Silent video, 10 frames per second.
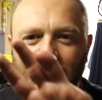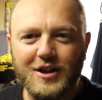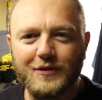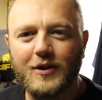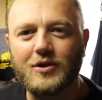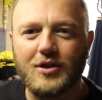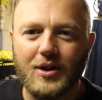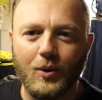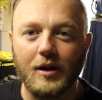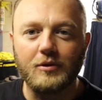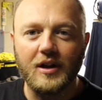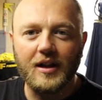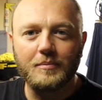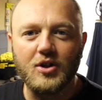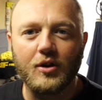Hi folks, welcome to
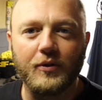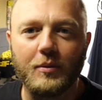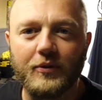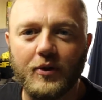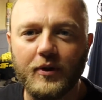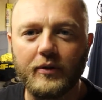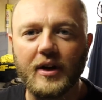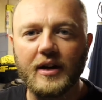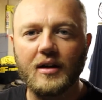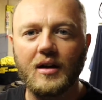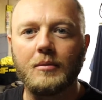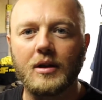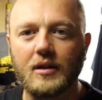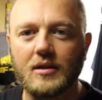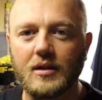another episode of 4x4 Viewfinder. I'm
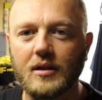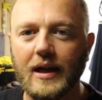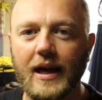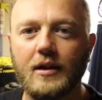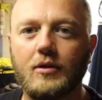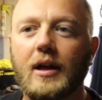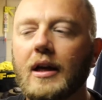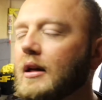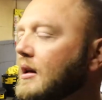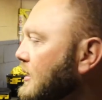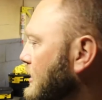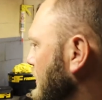Adan Solch, and today